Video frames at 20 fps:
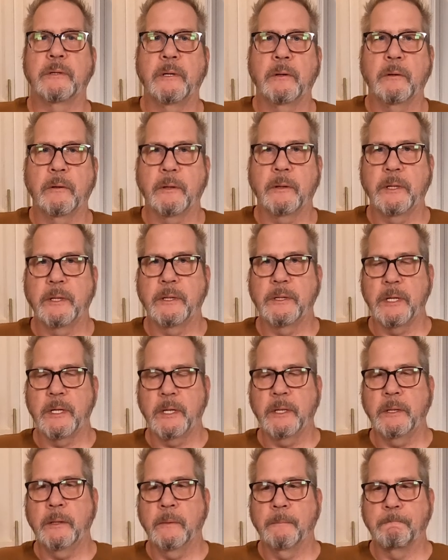nearly
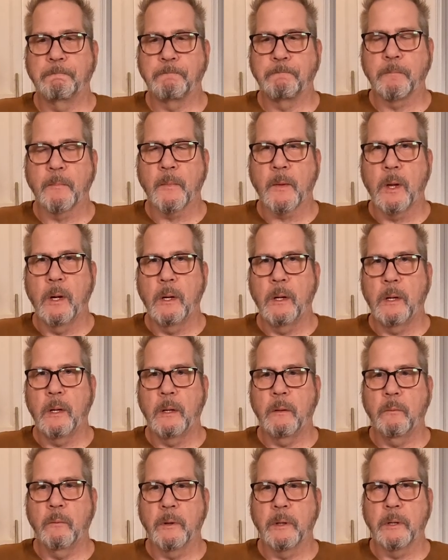done.
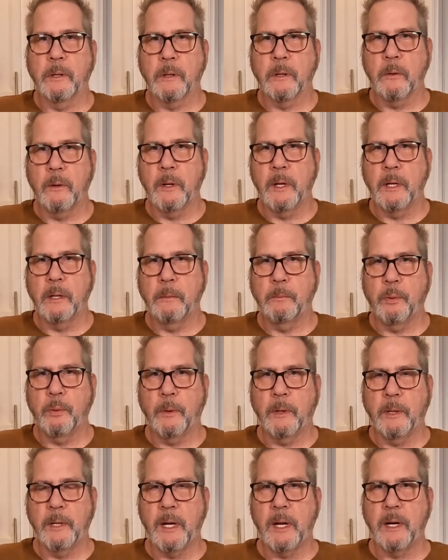We're going to go ahead and
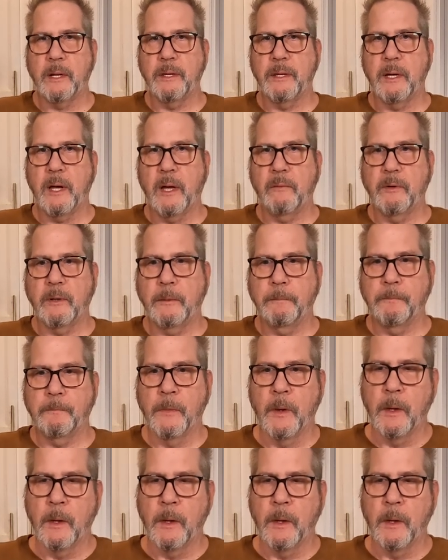pull it out of the oven,